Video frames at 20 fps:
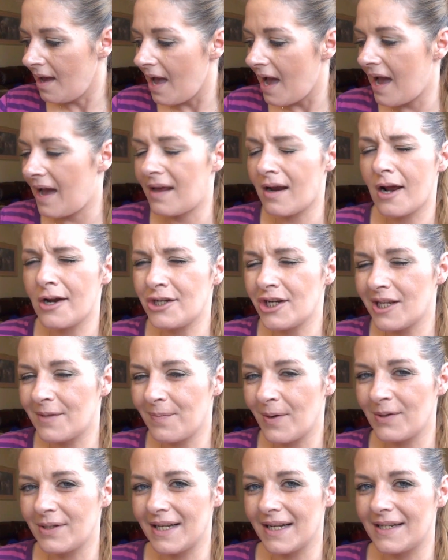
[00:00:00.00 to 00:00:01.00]
And I just
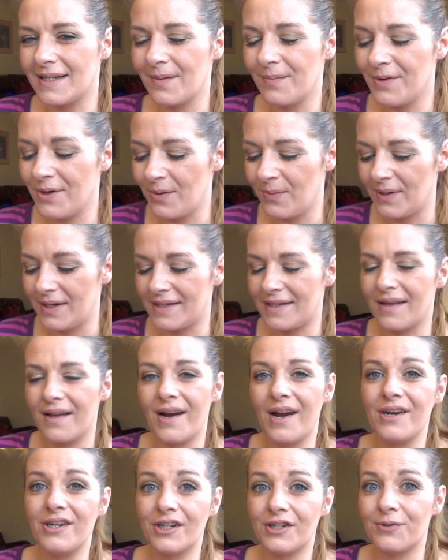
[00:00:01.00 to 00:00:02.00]
posted some new ones
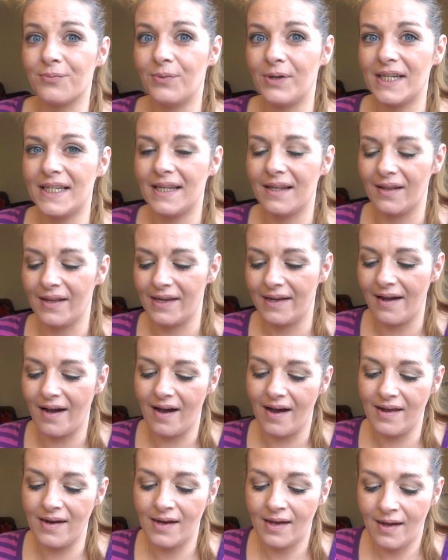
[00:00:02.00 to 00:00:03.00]
that I just recently
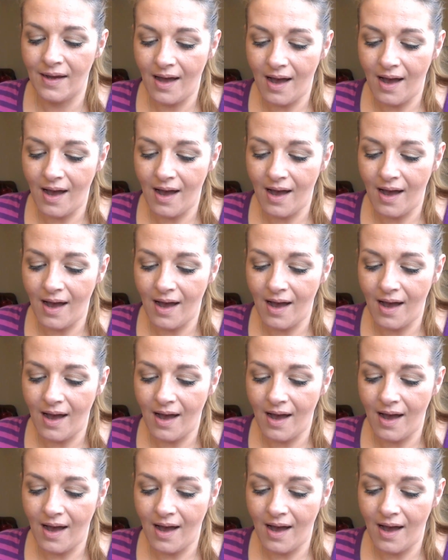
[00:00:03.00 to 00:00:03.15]
got.